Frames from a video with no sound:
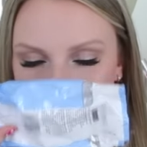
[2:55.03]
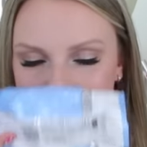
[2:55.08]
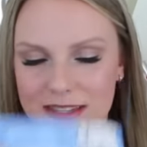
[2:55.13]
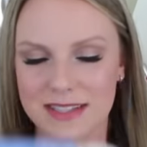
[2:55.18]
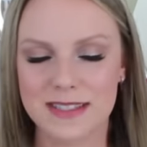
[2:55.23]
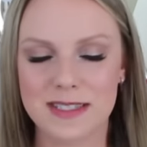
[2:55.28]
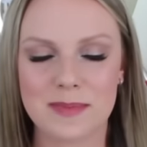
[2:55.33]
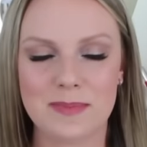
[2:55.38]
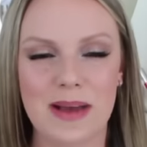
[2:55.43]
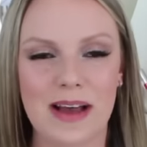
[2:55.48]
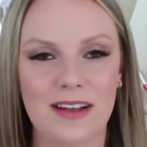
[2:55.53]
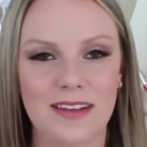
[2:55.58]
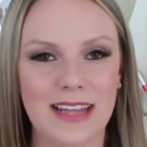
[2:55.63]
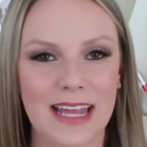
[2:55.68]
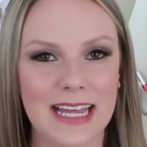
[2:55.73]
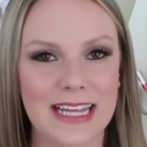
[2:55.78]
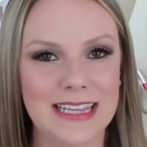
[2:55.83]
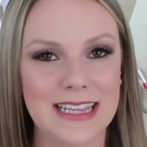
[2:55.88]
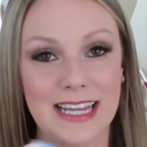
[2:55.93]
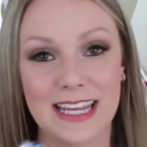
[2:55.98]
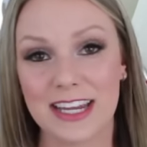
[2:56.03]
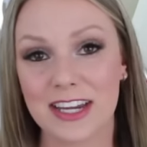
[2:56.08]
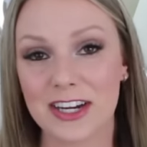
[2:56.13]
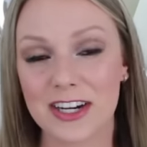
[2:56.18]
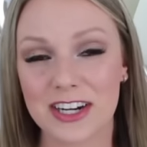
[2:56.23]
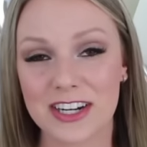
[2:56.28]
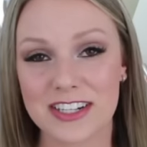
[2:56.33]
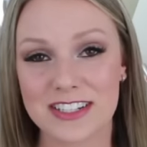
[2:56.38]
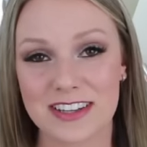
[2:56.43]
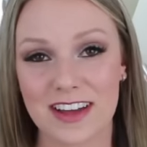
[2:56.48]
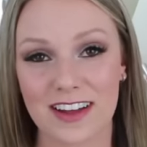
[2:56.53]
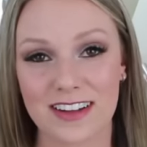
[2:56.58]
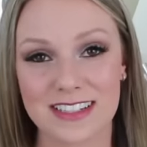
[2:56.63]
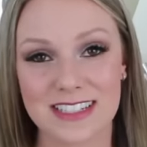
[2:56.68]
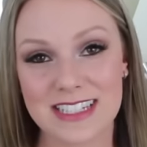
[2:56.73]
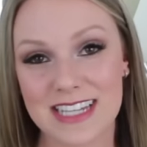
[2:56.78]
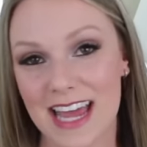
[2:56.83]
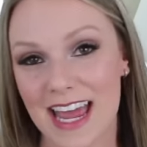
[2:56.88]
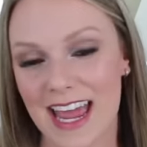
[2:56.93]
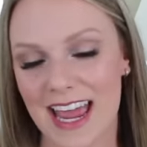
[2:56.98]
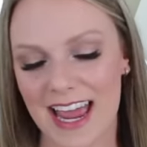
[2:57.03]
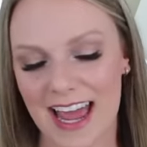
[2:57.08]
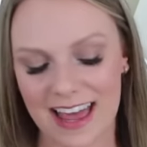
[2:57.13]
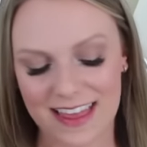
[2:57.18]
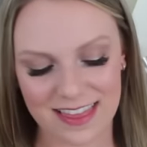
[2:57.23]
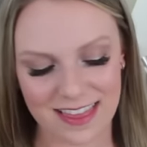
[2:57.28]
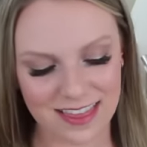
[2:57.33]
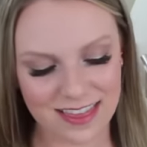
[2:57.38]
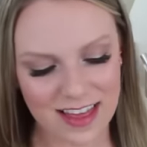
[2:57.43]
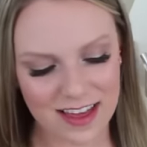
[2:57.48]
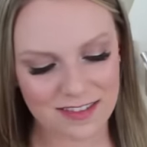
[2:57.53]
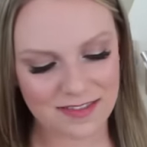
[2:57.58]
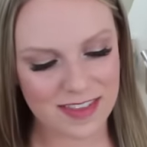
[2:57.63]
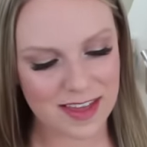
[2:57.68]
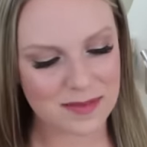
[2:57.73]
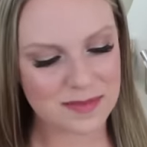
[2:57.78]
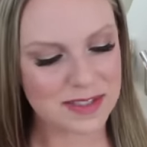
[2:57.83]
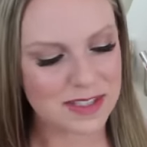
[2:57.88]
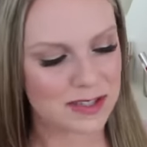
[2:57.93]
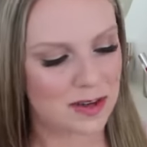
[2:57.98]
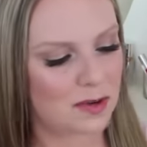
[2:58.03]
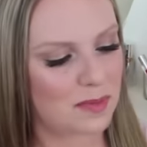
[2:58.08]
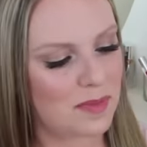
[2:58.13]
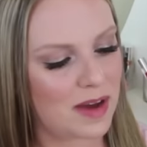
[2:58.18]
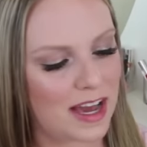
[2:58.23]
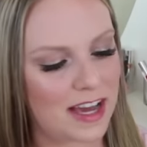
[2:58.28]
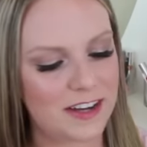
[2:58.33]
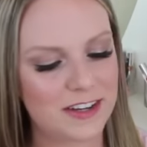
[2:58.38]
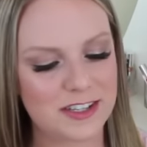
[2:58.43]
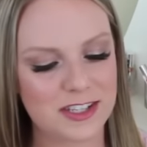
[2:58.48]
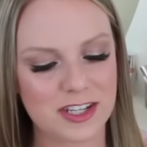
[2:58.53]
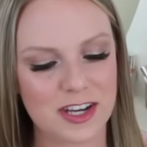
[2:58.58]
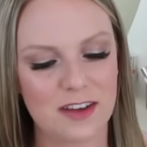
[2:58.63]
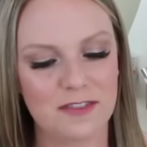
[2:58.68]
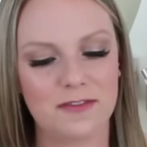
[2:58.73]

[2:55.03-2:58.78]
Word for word: The smell like lingers all day. I love them so much.